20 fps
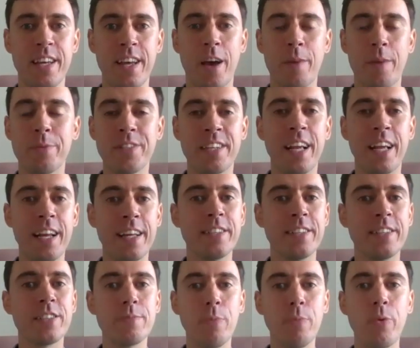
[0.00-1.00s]
particularly
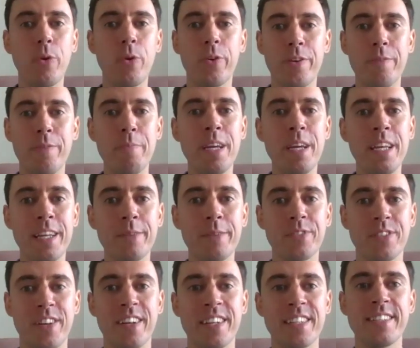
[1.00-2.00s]
in smaller and
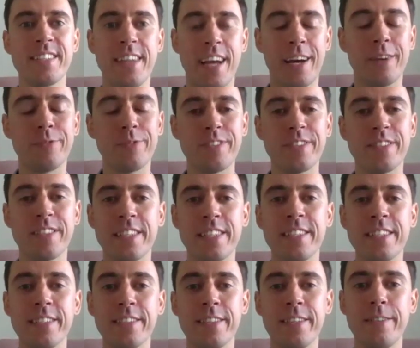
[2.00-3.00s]
medium-sized towns and
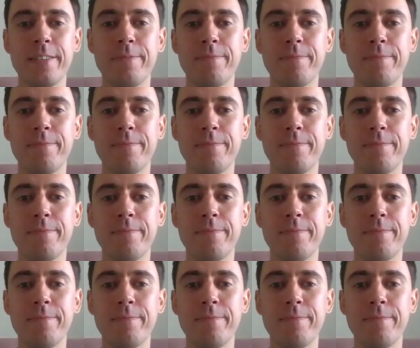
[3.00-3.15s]
cities?